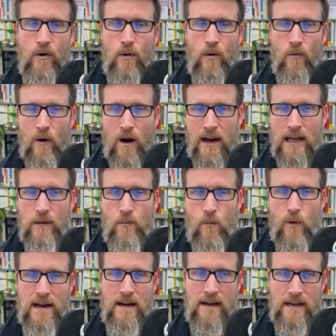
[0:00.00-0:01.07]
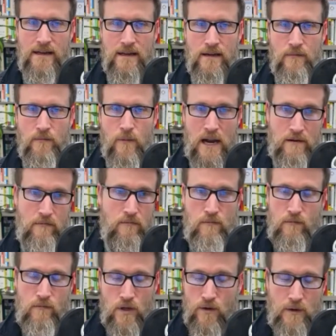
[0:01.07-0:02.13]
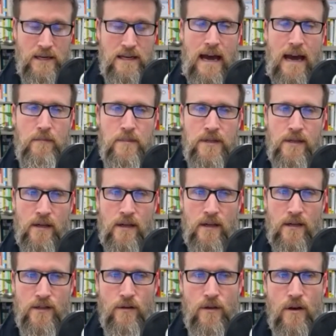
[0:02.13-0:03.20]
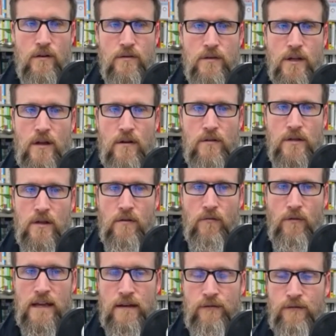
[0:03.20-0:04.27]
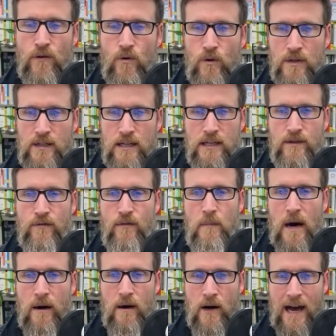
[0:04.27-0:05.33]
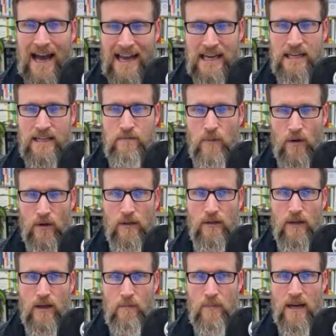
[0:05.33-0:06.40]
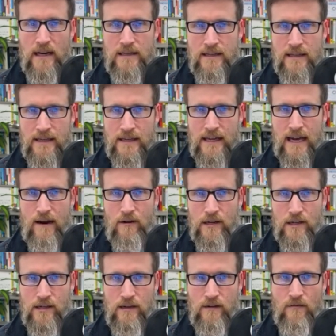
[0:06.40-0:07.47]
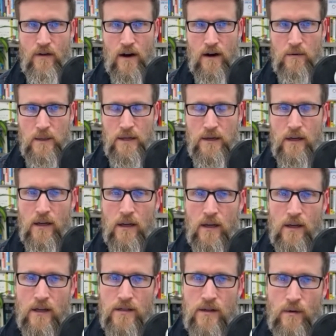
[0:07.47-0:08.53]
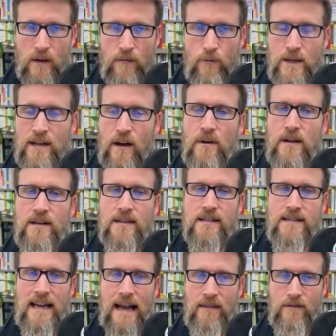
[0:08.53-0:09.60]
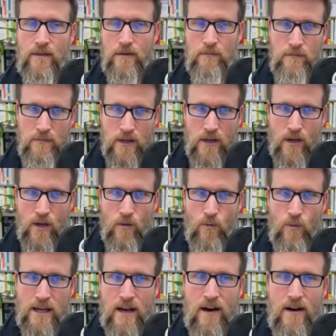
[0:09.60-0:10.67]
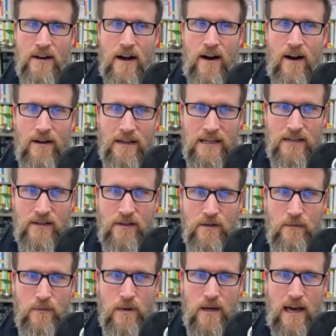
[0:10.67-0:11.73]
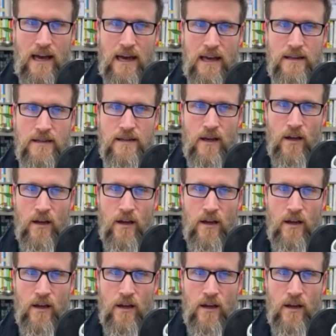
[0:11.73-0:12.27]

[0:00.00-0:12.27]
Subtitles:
why, and when you adapt. So those are those 3 forces from our ACE model: ability, character, and environment. So if we don't understand them, we can't harness them. And